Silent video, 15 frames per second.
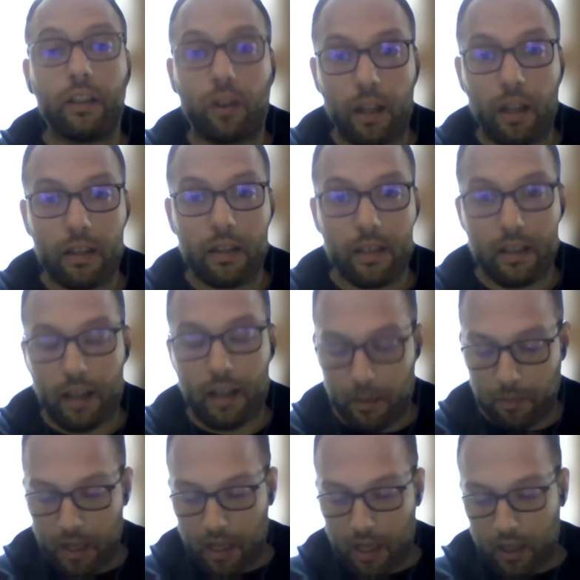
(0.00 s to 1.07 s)
in 3 years'
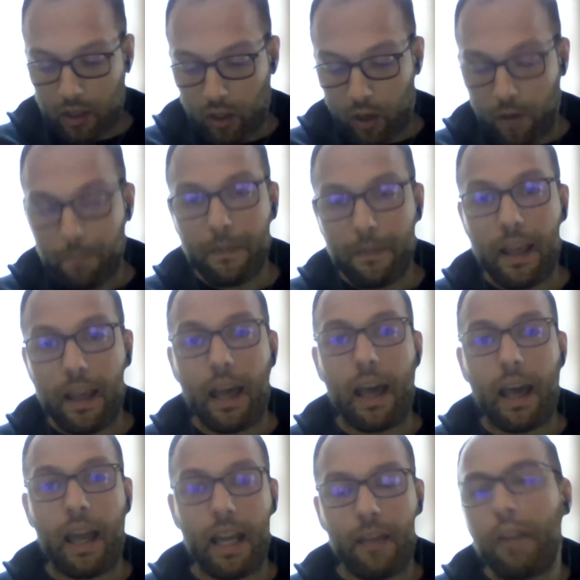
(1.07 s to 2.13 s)
time. So,
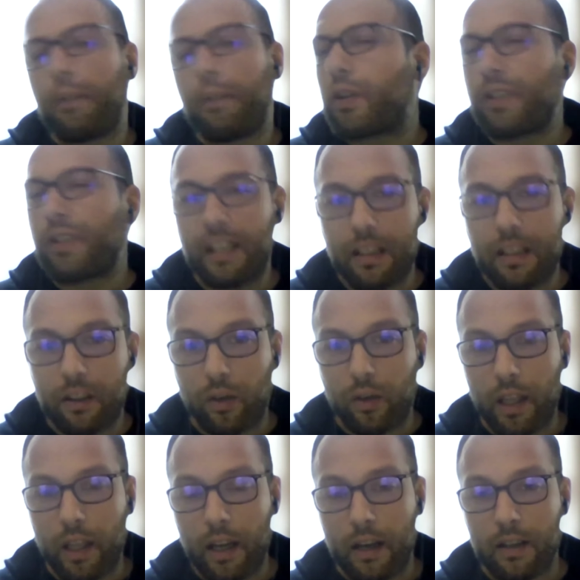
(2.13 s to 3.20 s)
and even if we consider
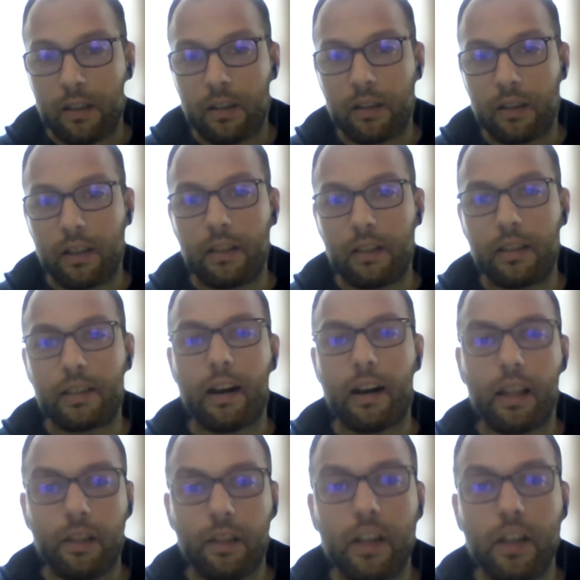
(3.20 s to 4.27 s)
3 years, this is a
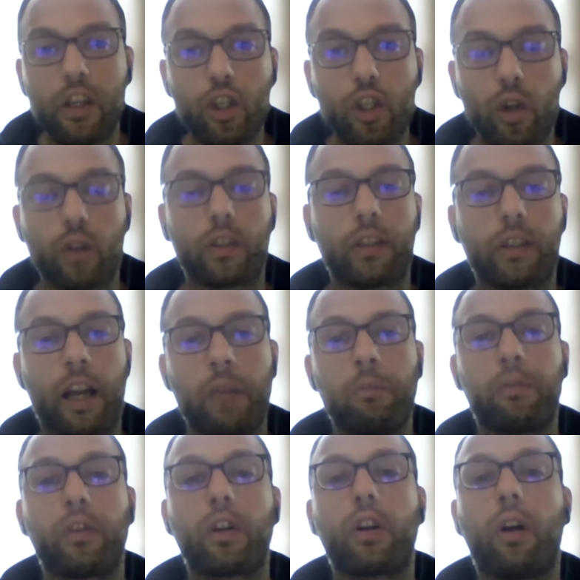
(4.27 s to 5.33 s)
relatively short time
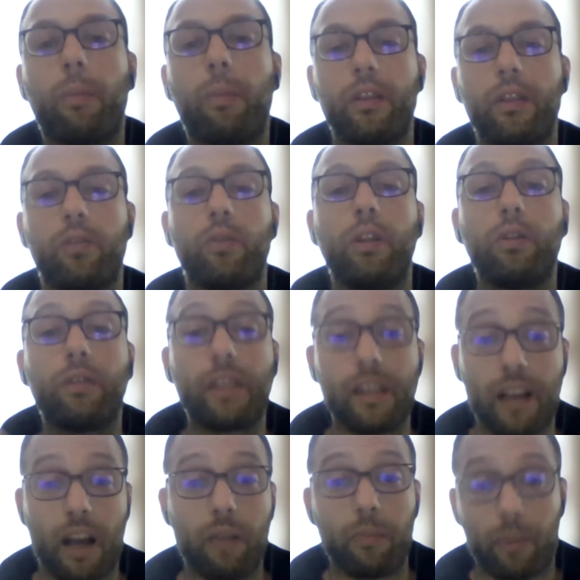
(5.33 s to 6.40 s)
for companies who need to
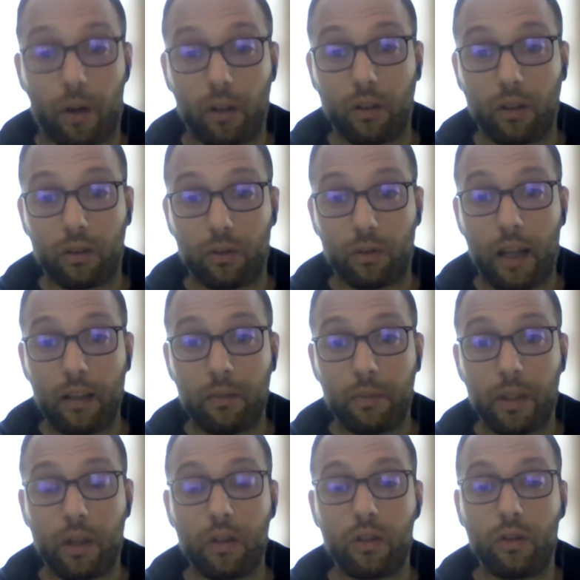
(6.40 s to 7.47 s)
design product, right?
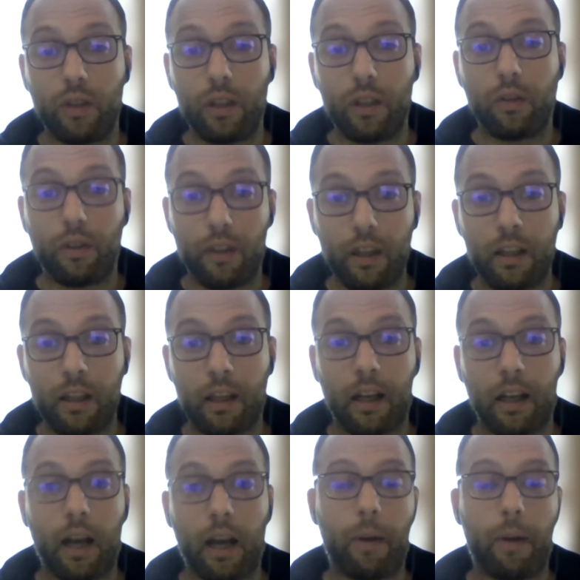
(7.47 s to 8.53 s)
Because you need to think
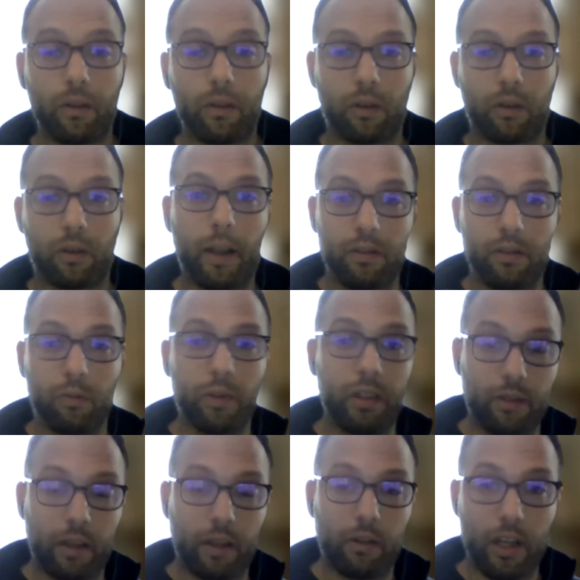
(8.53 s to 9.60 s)
about compliance with
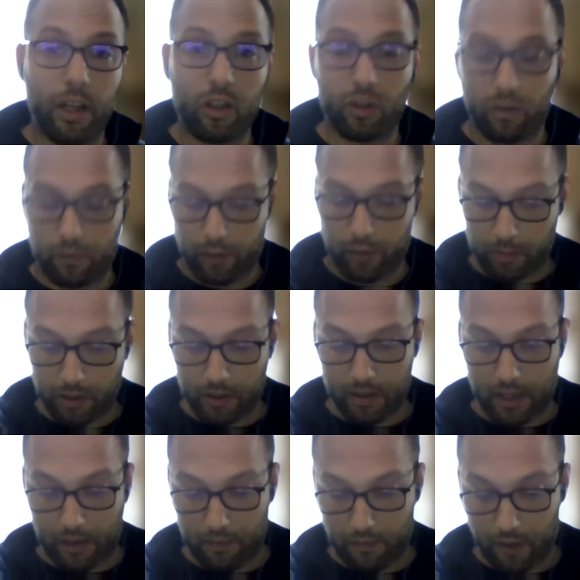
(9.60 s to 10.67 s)
this regulation from the
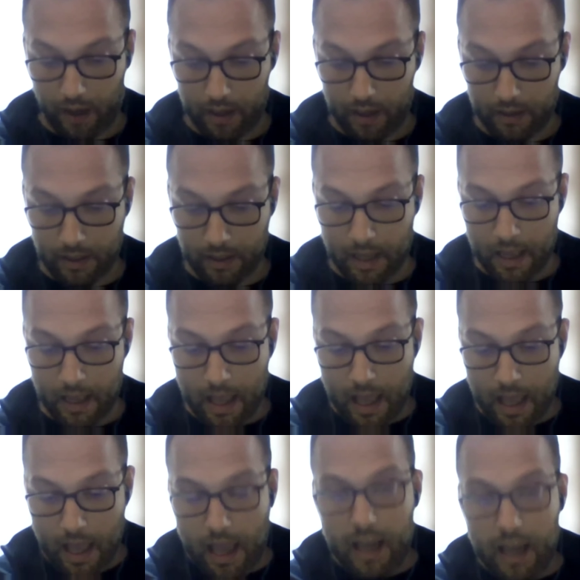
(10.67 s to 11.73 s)
design phase.
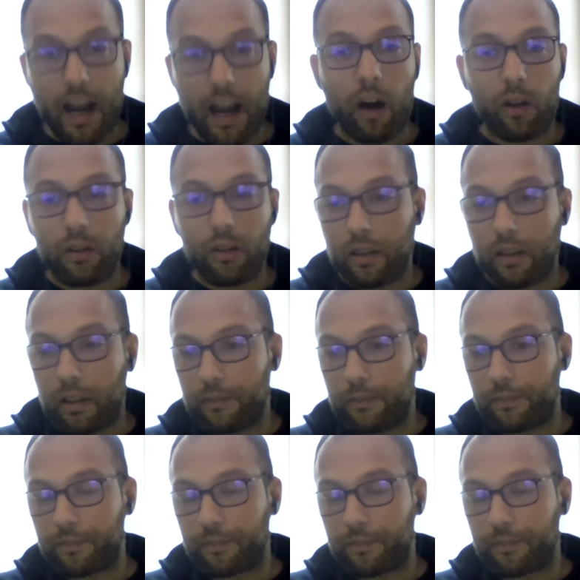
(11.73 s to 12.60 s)
And now,